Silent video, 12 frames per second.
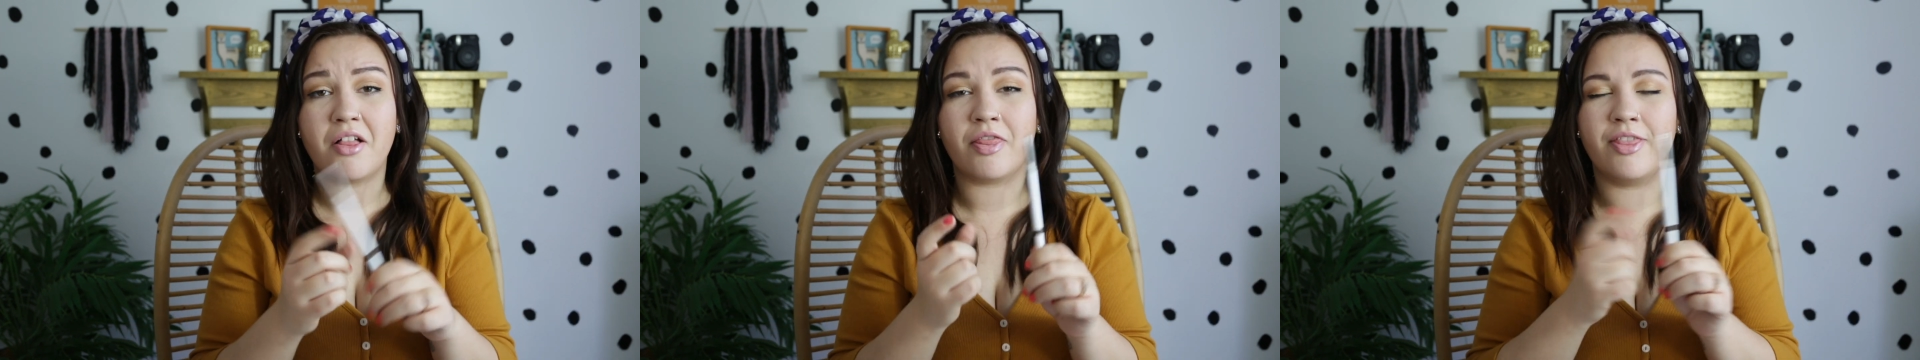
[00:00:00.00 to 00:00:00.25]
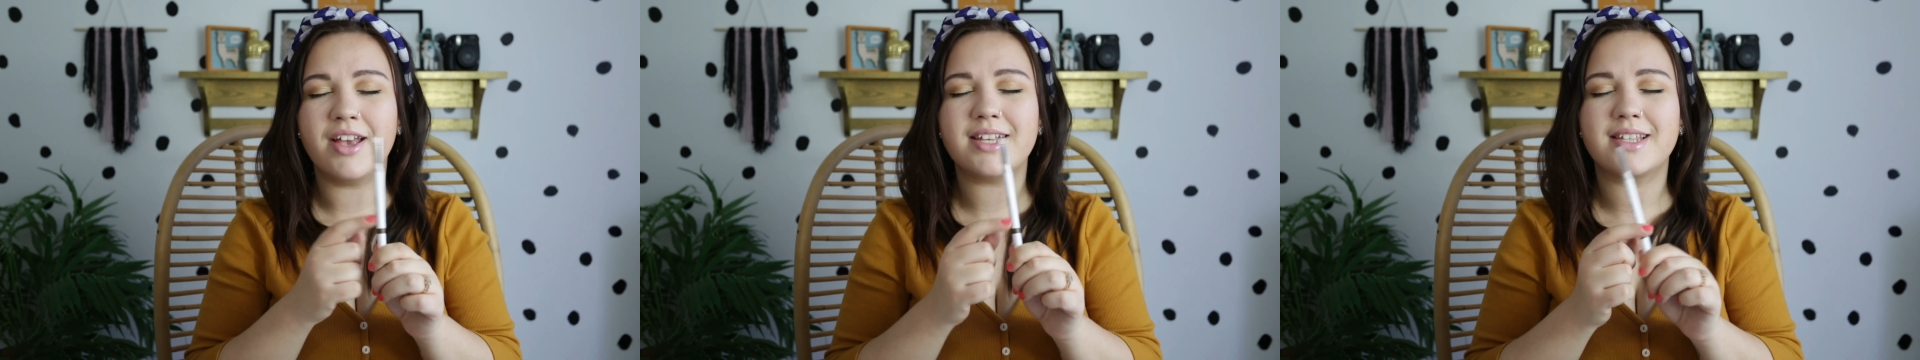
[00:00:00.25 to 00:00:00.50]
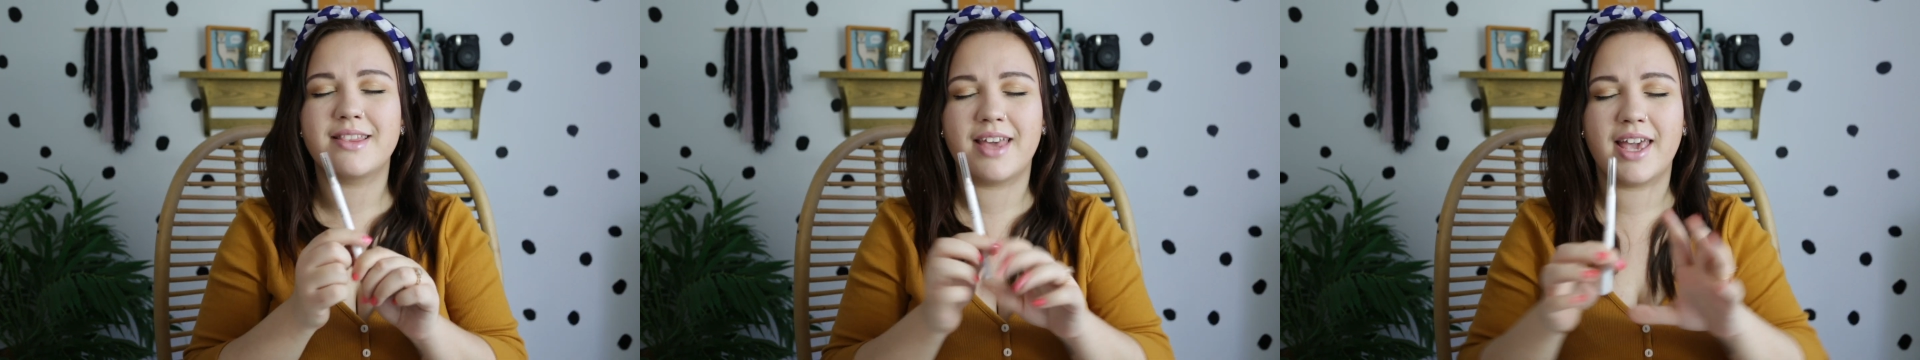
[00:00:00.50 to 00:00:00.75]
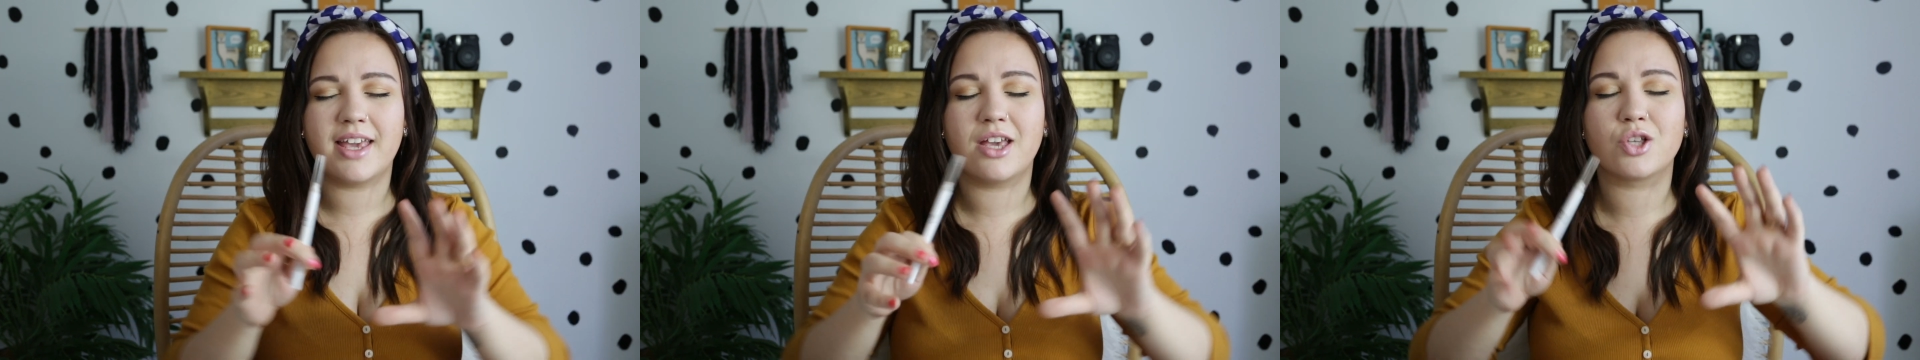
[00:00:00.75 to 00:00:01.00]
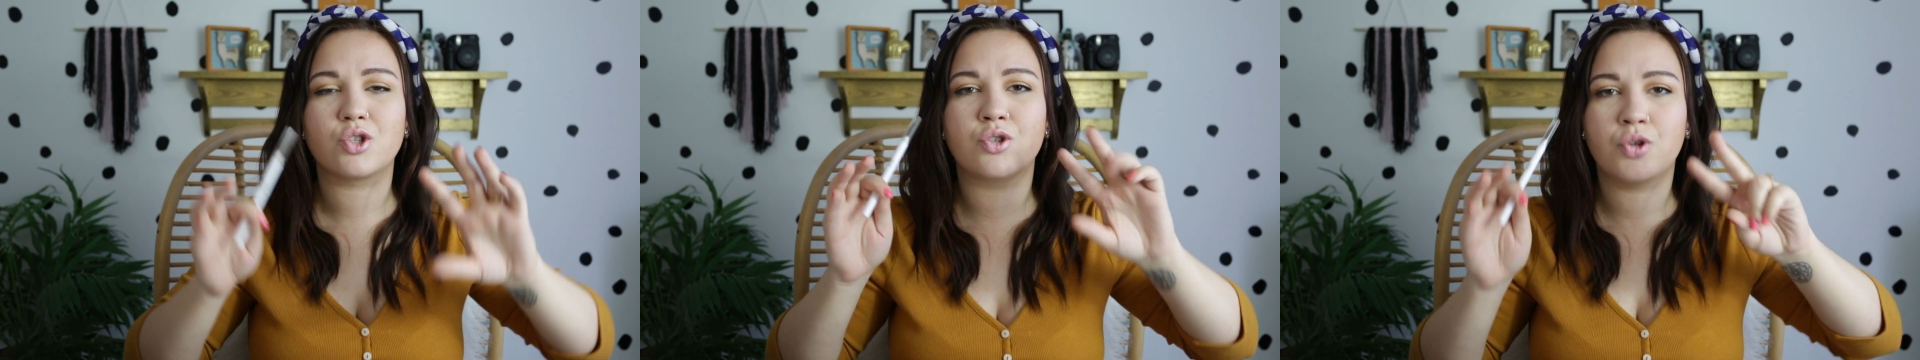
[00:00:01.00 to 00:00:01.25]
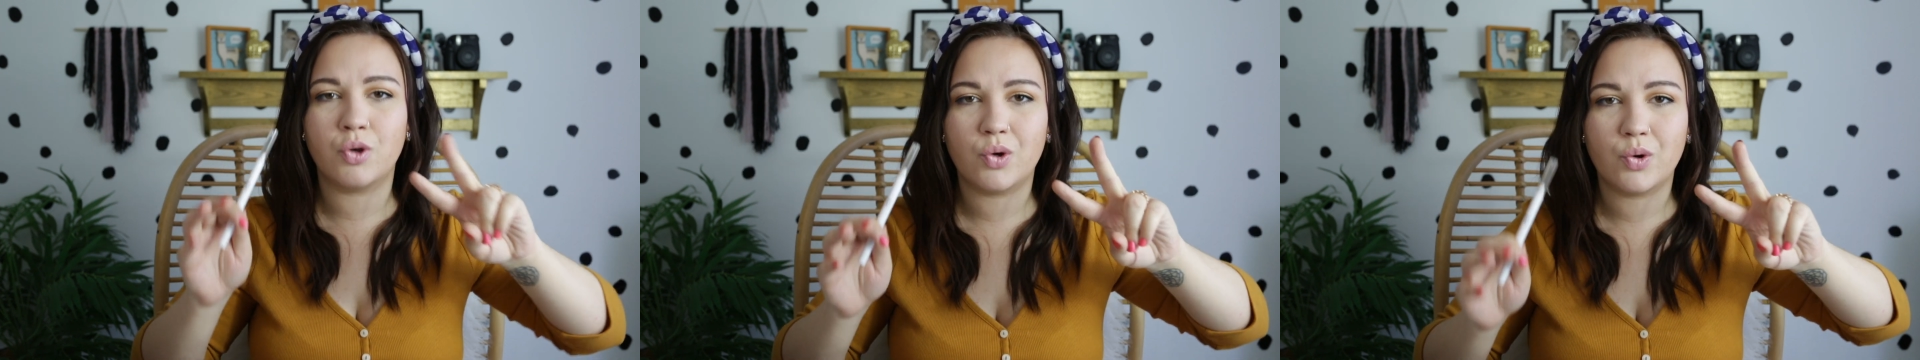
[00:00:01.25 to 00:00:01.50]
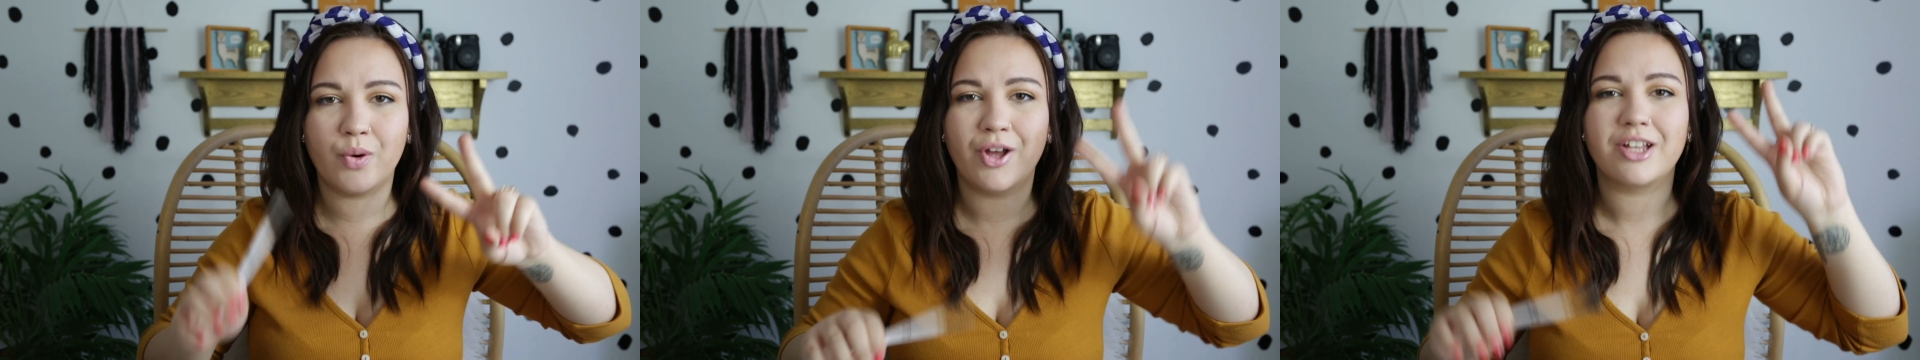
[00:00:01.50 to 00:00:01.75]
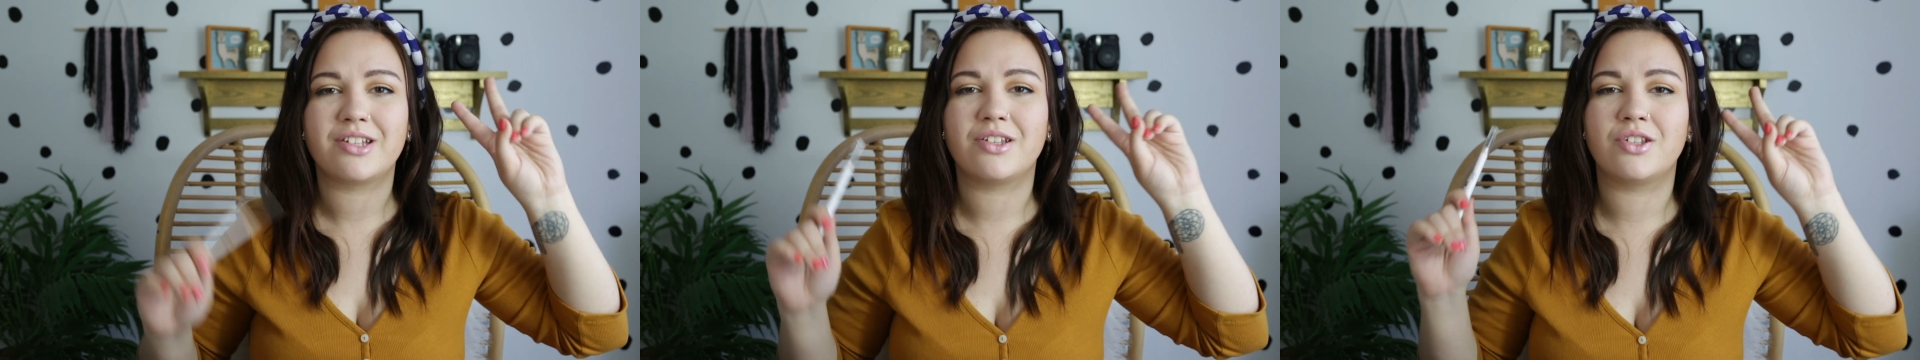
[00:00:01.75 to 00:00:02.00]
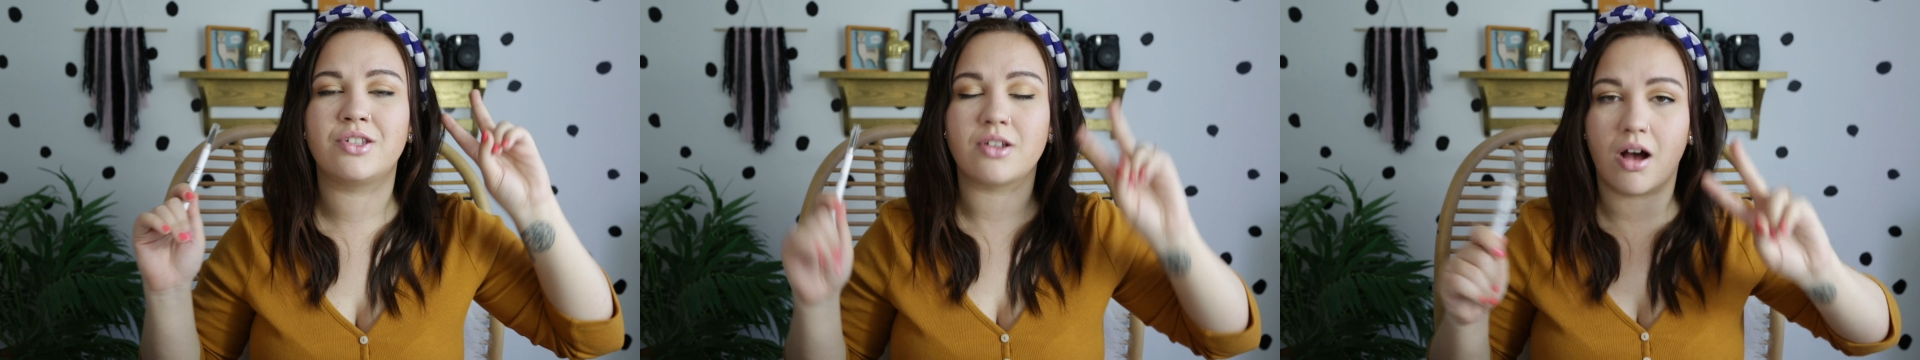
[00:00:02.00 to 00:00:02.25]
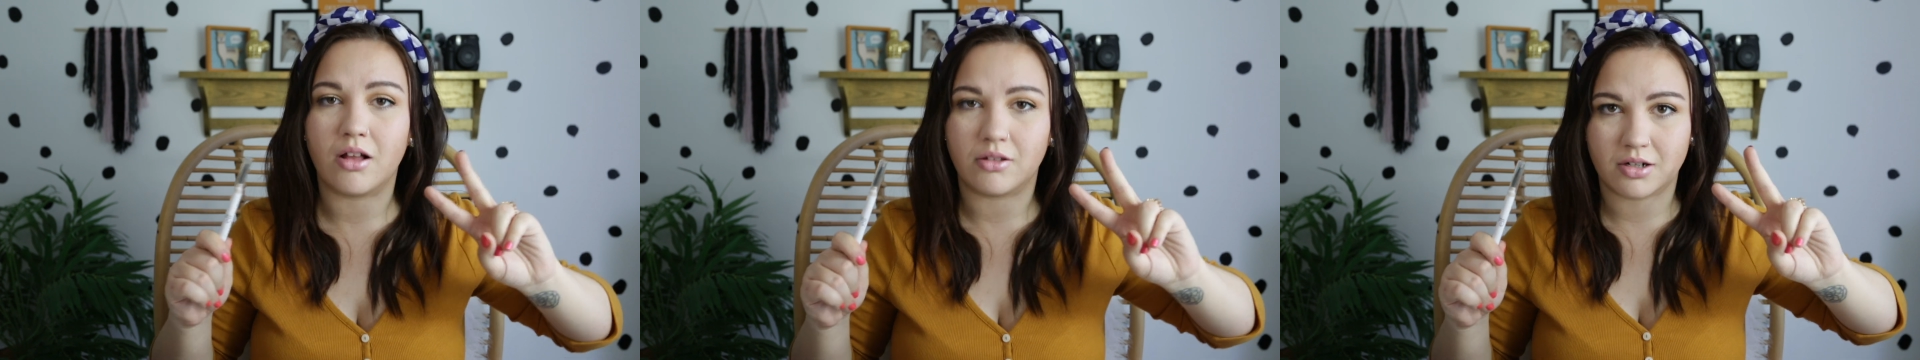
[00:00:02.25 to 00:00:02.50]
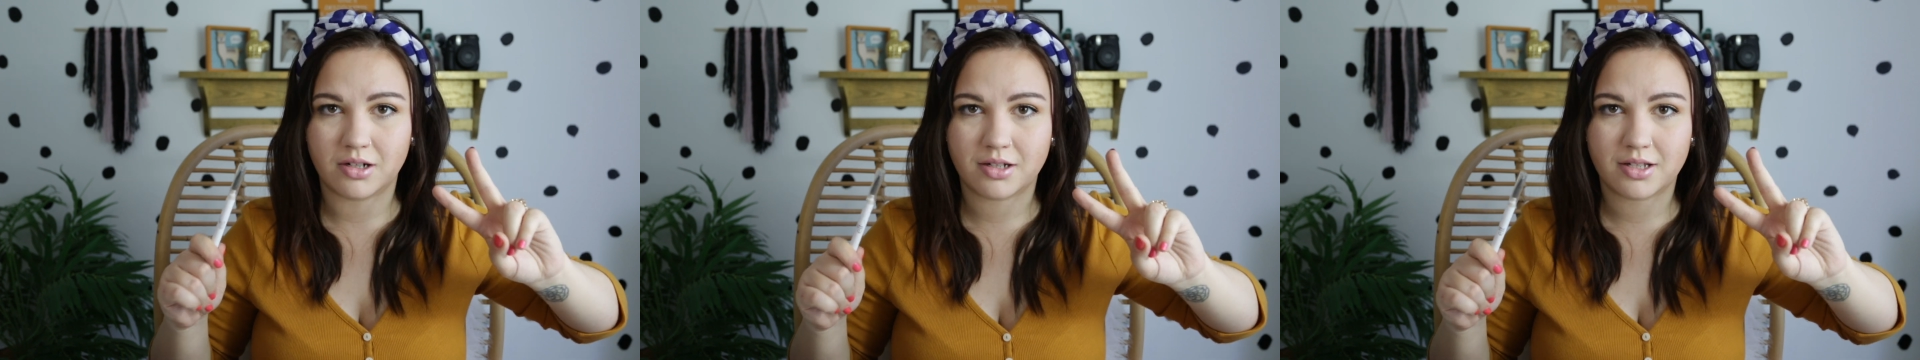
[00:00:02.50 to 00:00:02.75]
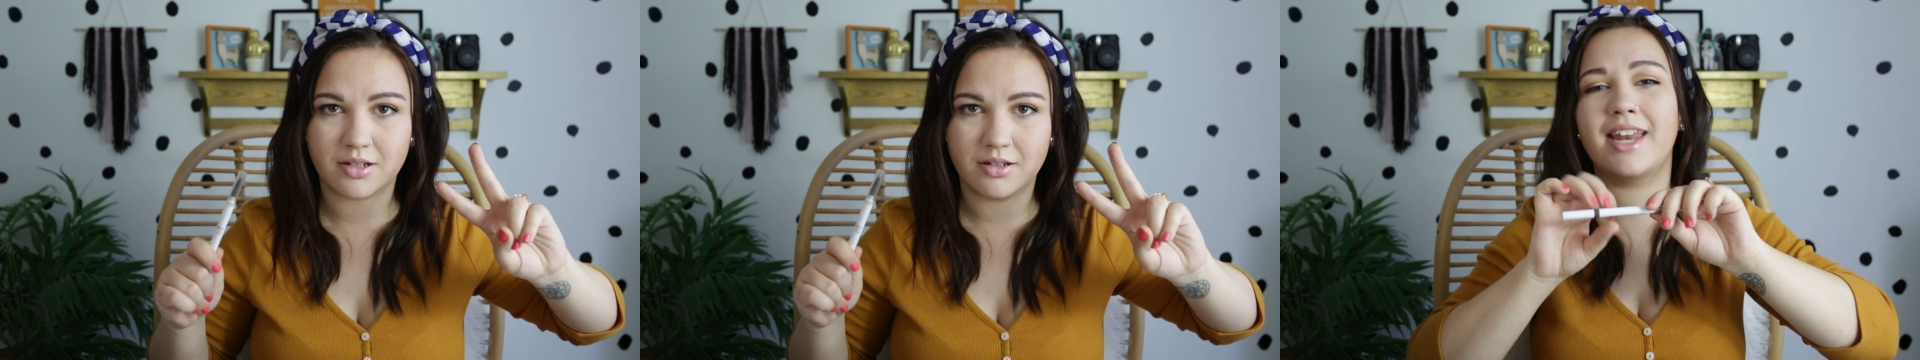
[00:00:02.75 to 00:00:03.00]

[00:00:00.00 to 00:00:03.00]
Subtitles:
This thing is $2,